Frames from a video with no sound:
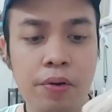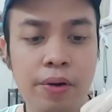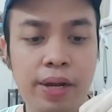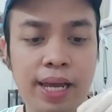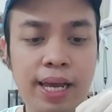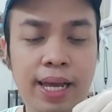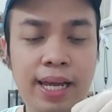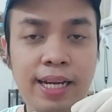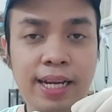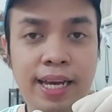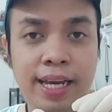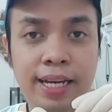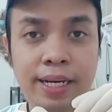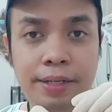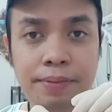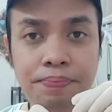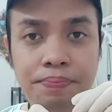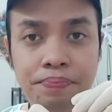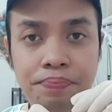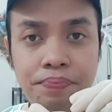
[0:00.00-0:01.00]

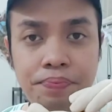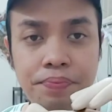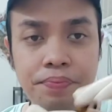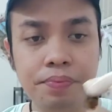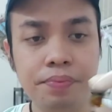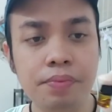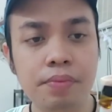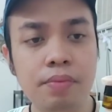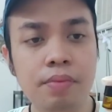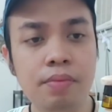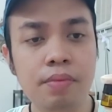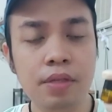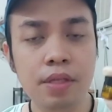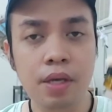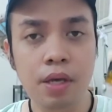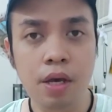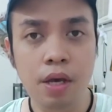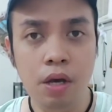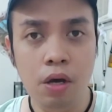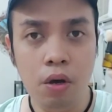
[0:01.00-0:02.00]
created
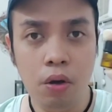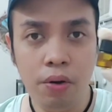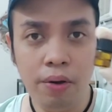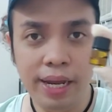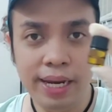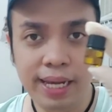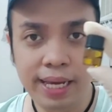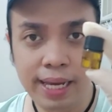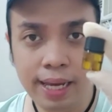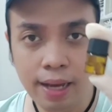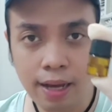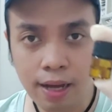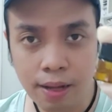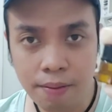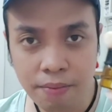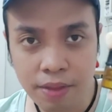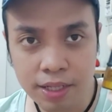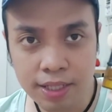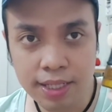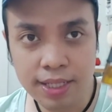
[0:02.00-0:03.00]
already,
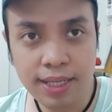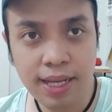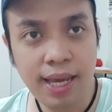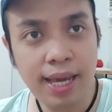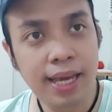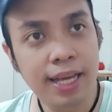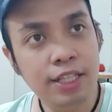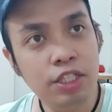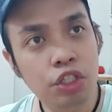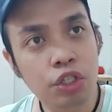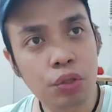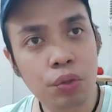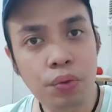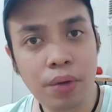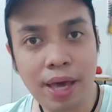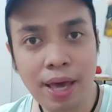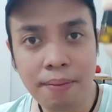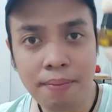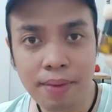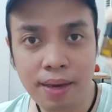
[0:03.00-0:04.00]
this is a
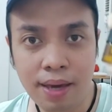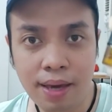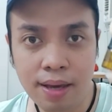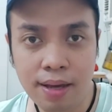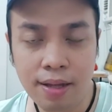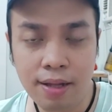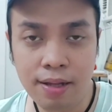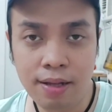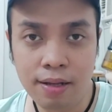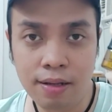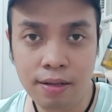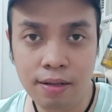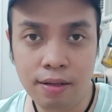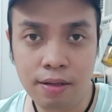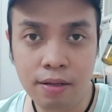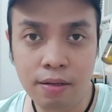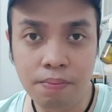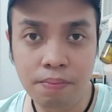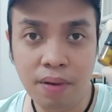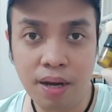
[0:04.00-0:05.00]
2
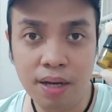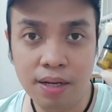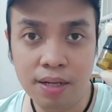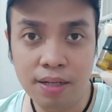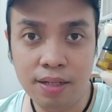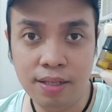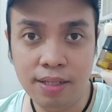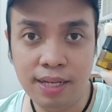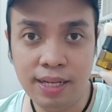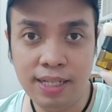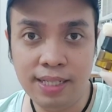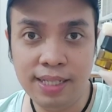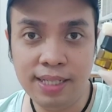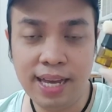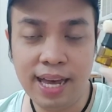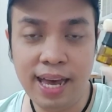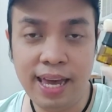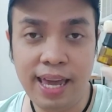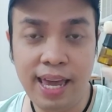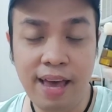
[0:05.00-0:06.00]
ml bottle,
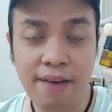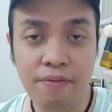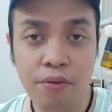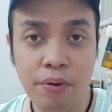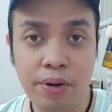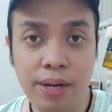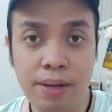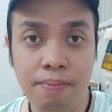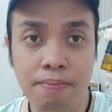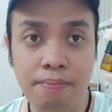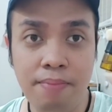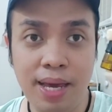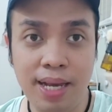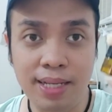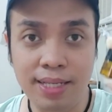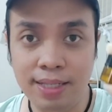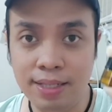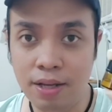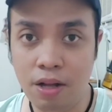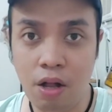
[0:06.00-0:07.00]
and I have already
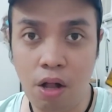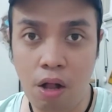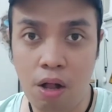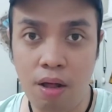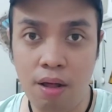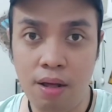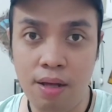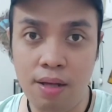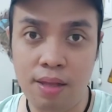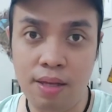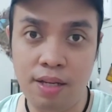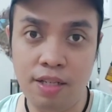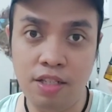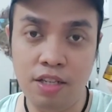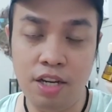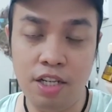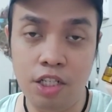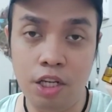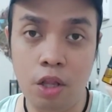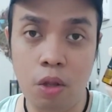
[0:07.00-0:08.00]
mixed all the
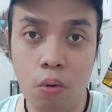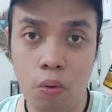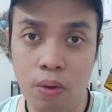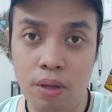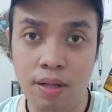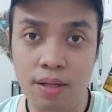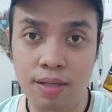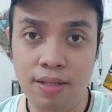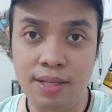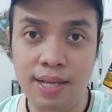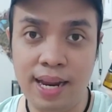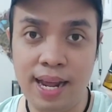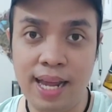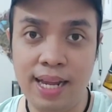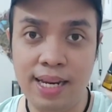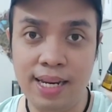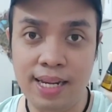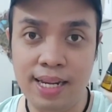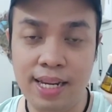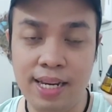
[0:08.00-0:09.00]
essential oils that
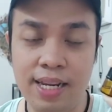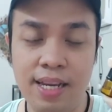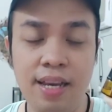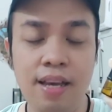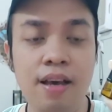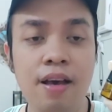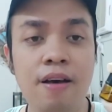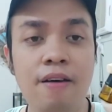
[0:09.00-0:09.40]
I need